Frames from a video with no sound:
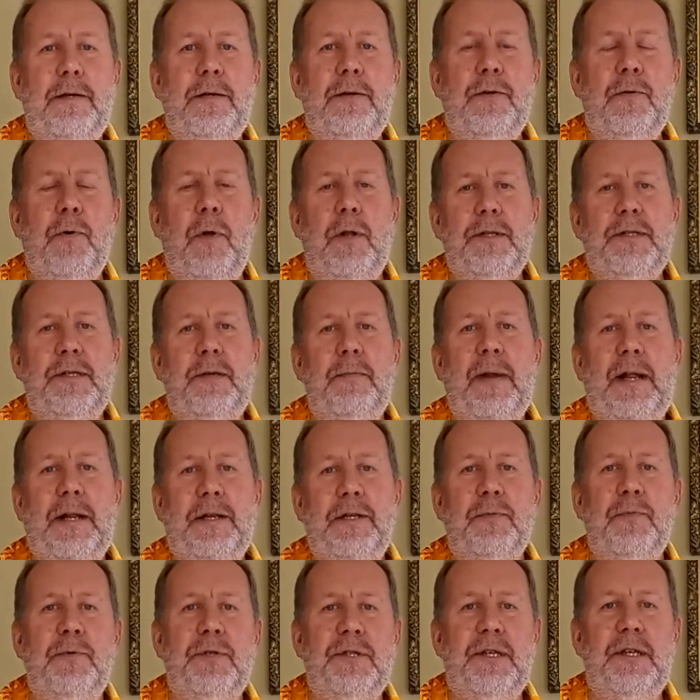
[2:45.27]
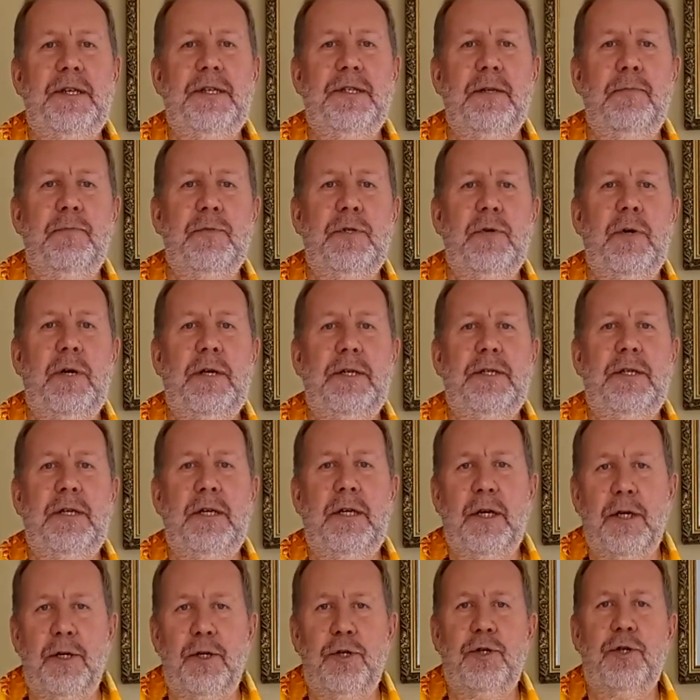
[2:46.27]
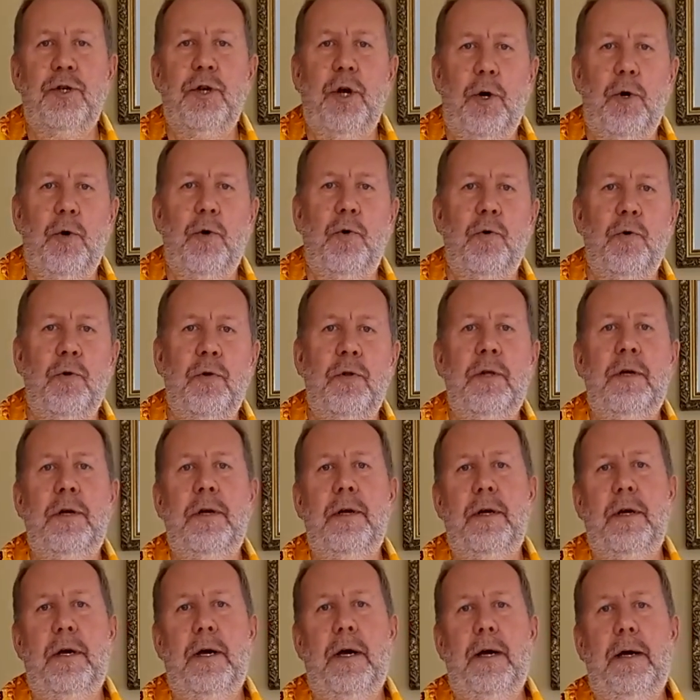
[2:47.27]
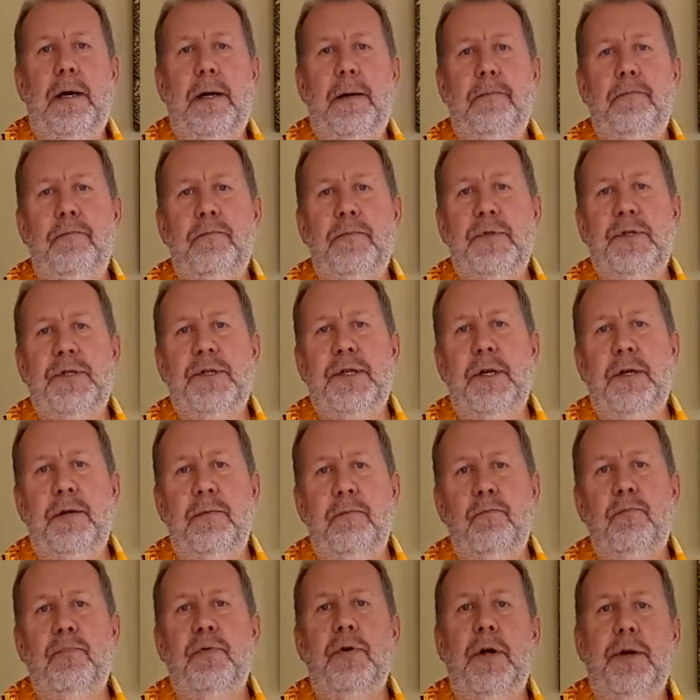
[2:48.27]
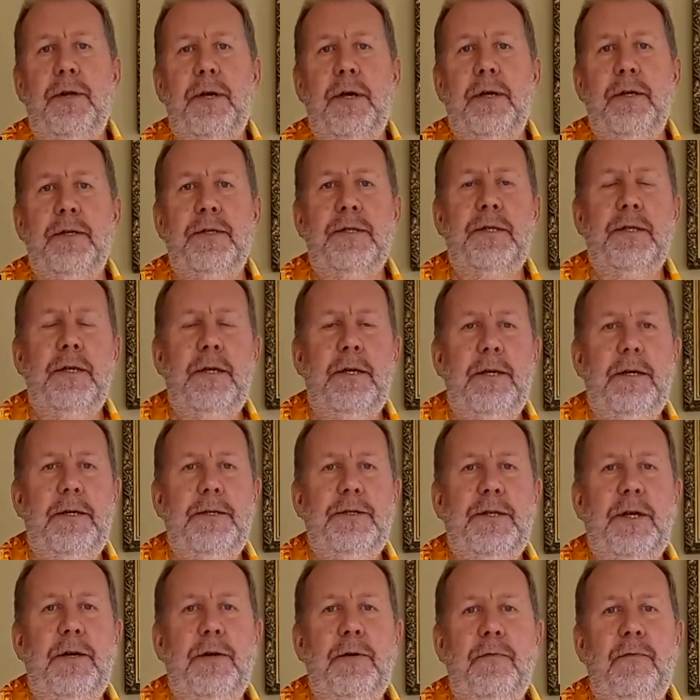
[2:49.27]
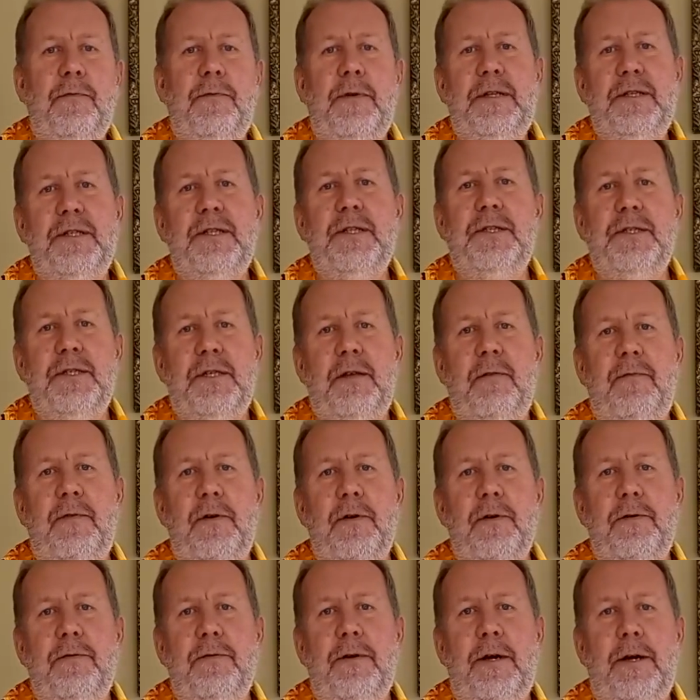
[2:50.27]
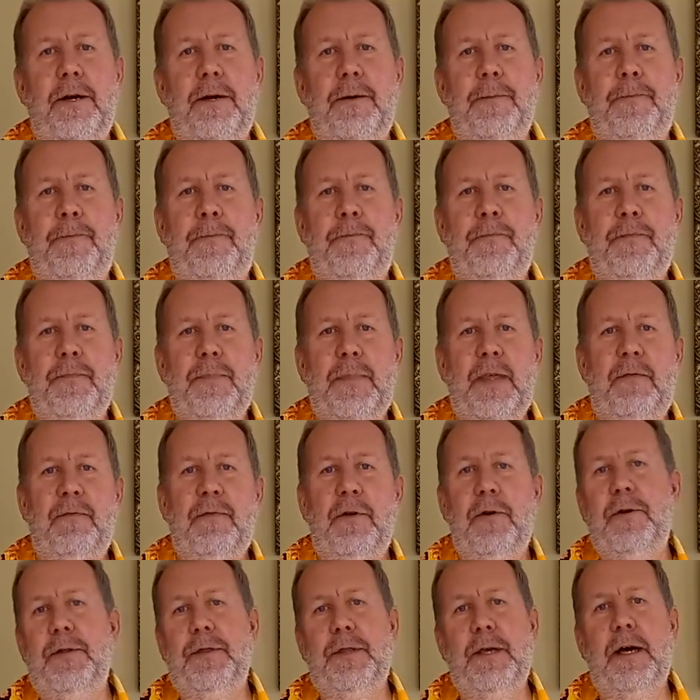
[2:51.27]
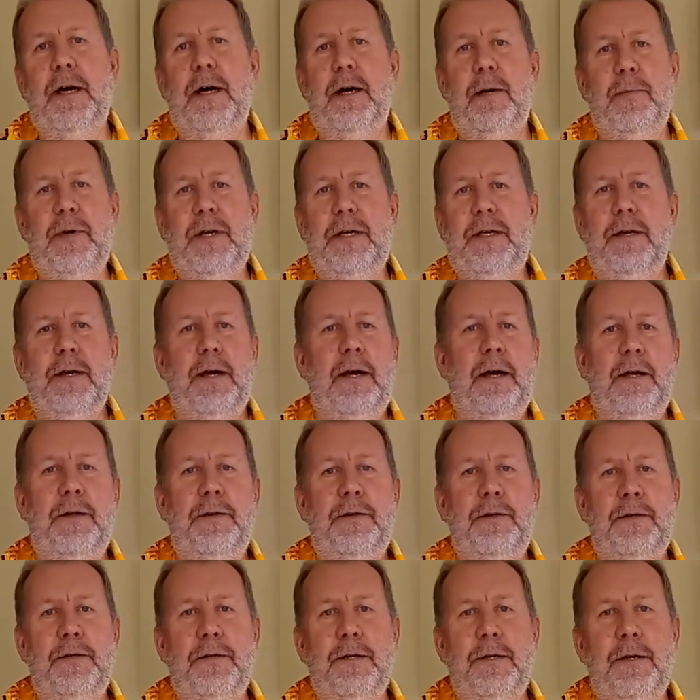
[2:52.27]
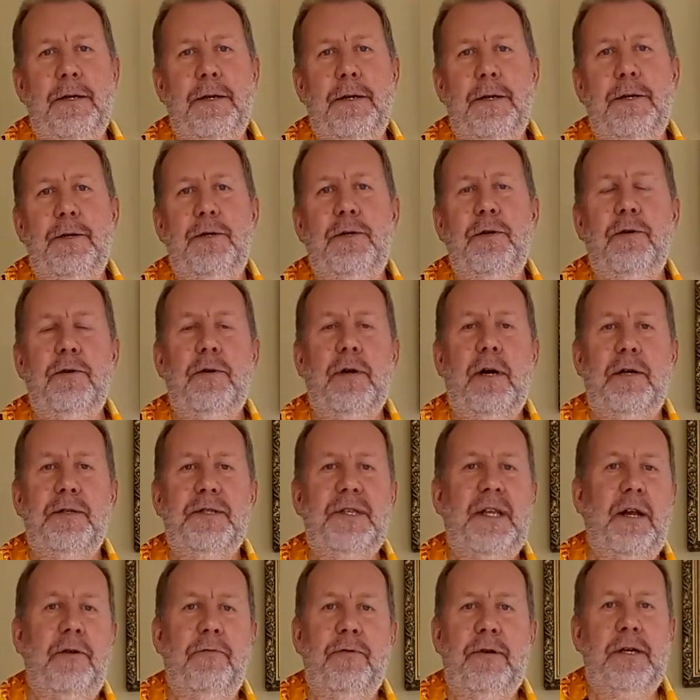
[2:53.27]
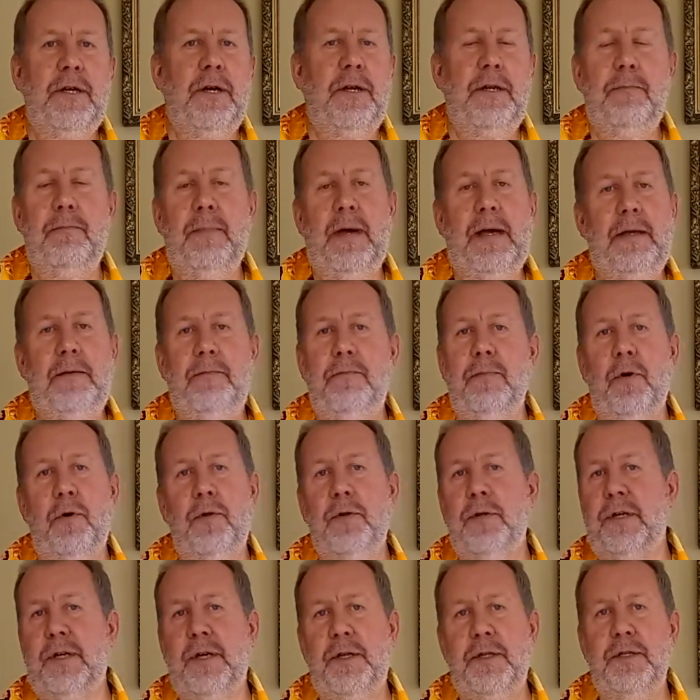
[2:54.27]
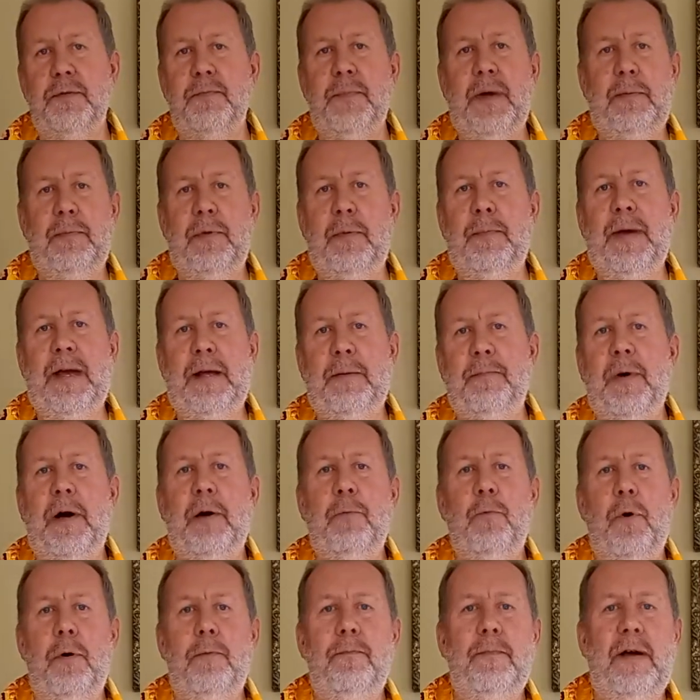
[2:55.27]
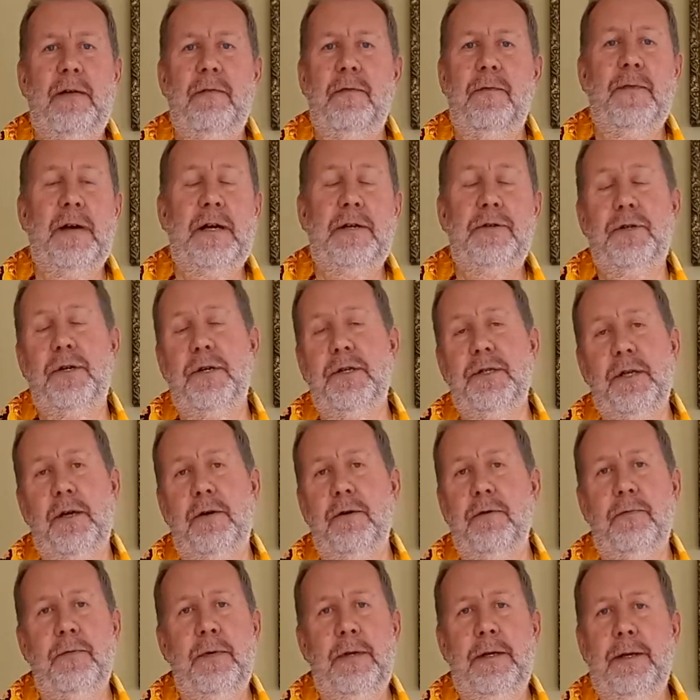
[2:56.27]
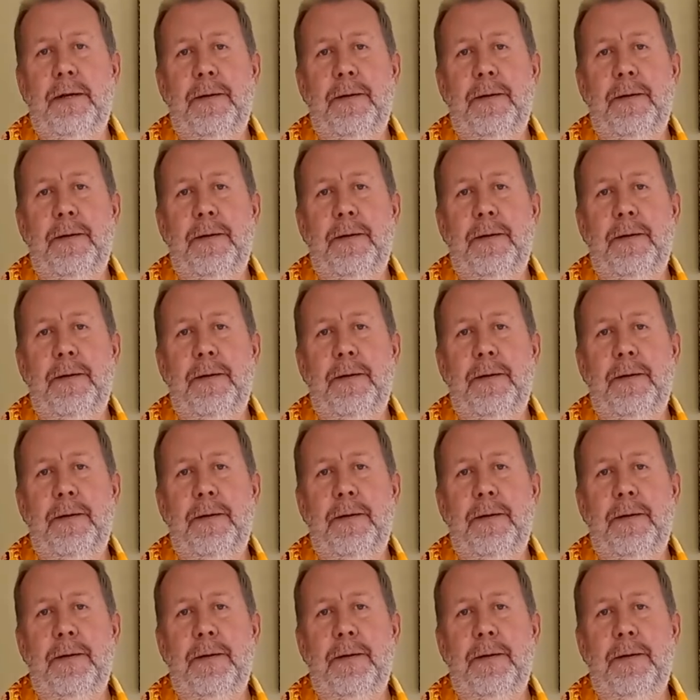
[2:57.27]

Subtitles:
quality management systems to actually control certain products. So, for instance, if you're in the army and your artillery gun, all the guns may be made by one manufacturer. So